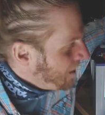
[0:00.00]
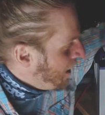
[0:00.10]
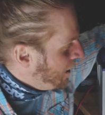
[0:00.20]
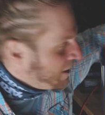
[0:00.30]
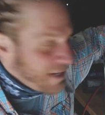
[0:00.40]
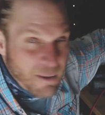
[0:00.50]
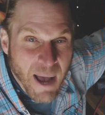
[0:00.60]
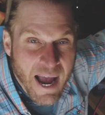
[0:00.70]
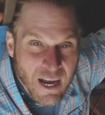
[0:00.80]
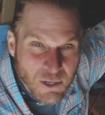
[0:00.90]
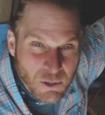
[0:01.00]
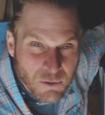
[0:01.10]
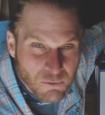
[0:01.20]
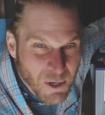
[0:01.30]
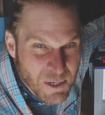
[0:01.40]
A lithium ion you
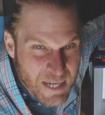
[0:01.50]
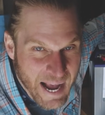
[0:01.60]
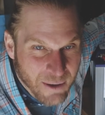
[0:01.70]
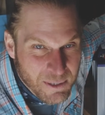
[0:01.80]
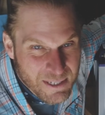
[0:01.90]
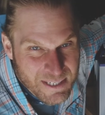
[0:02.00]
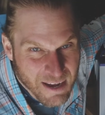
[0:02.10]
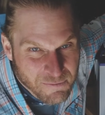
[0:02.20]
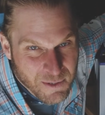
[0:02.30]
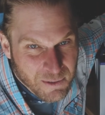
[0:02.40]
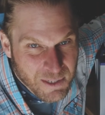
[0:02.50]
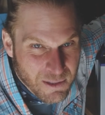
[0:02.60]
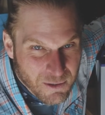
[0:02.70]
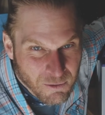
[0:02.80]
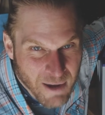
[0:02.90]
can run down indefinitely
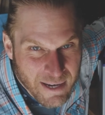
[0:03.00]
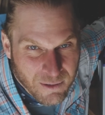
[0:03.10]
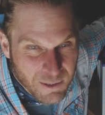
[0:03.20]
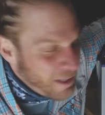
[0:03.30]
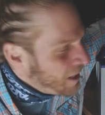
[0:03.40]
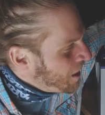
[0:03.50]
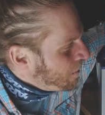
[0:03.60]
theoretically,